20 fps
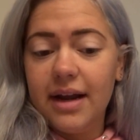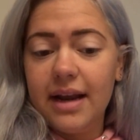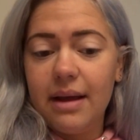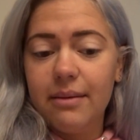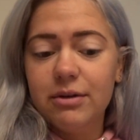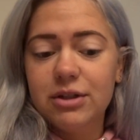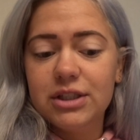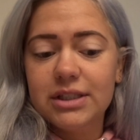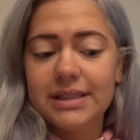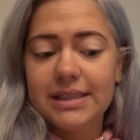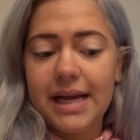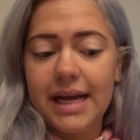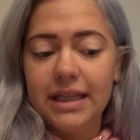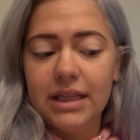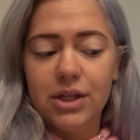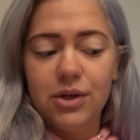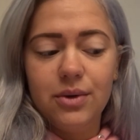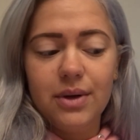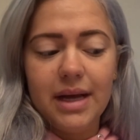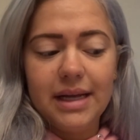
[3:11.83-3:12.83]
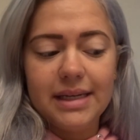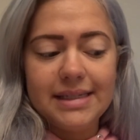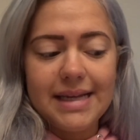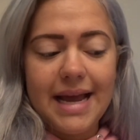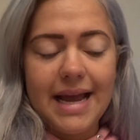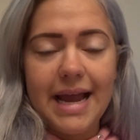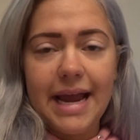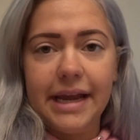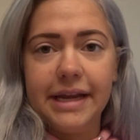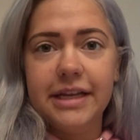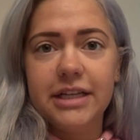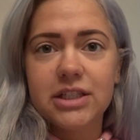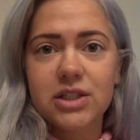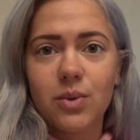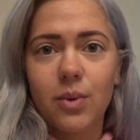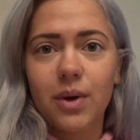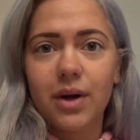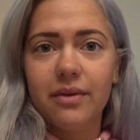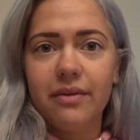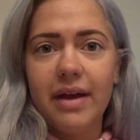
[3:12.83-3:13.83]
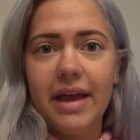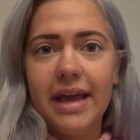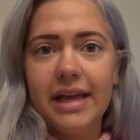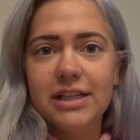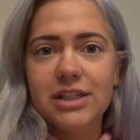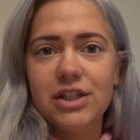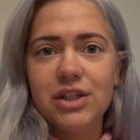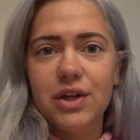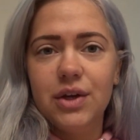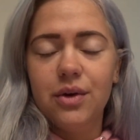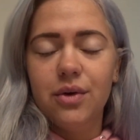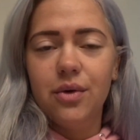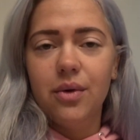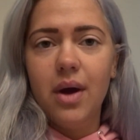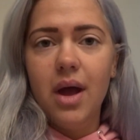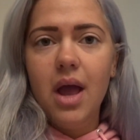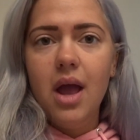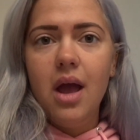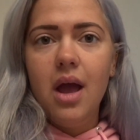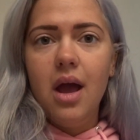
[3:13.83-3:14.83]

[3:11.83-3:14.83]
and I would just dilute a tiny squirt of it into